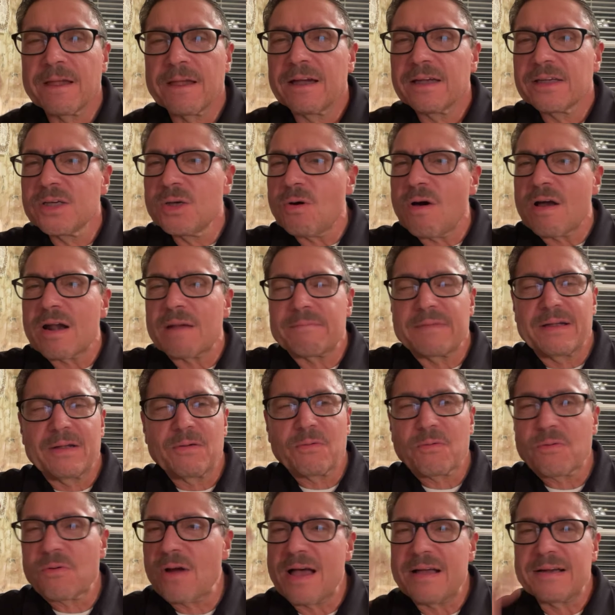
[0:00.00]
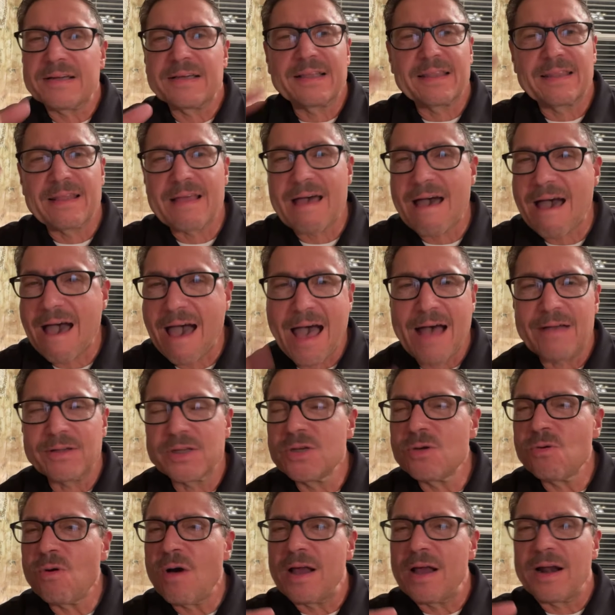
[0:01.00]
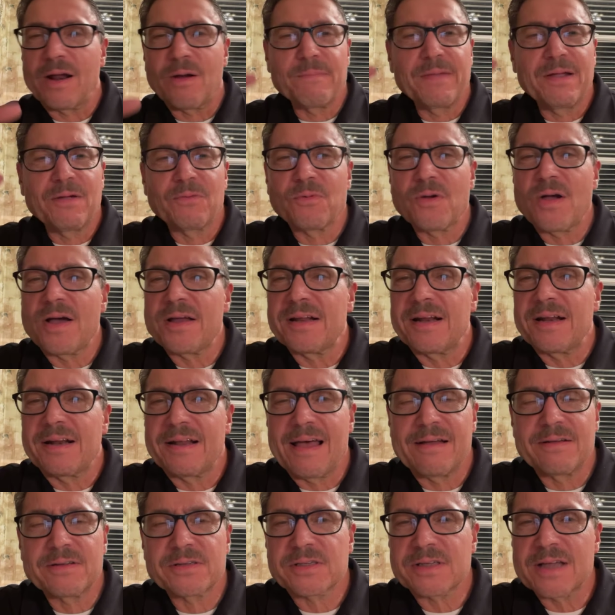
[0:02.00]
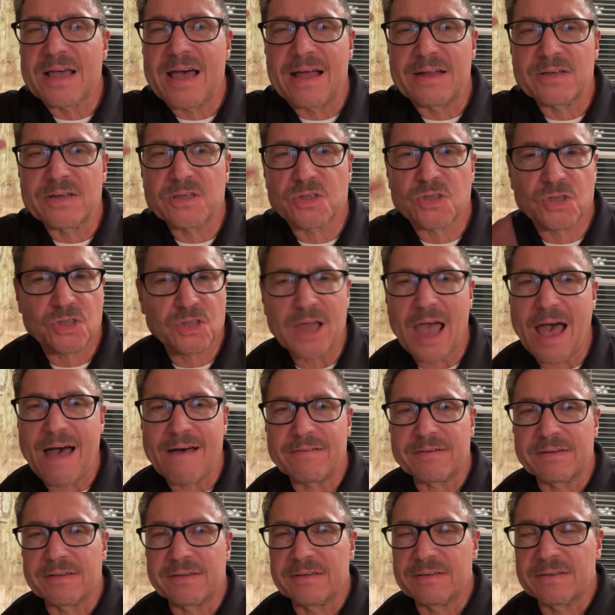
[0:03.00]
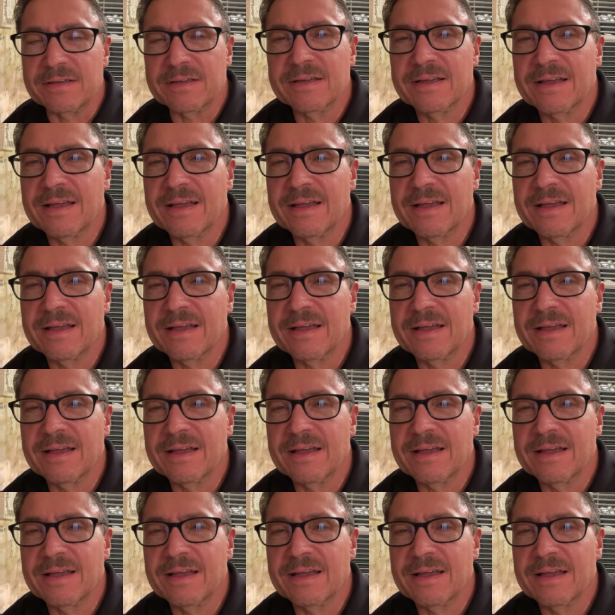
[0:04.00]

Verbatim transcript: You ought to be running the you ought to be running outside shouting.